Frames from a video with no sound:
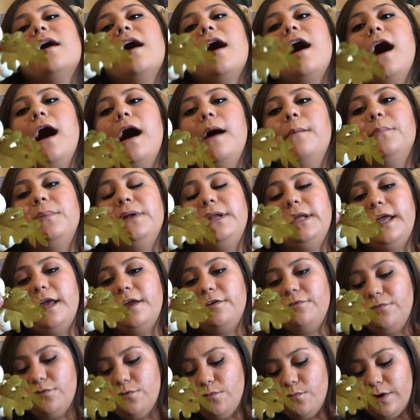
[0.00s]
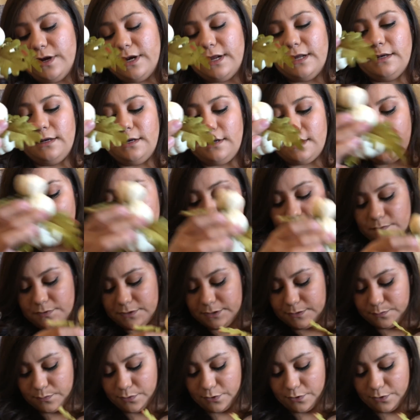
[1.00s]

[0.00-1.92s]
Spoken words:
But again, for $1.99, it was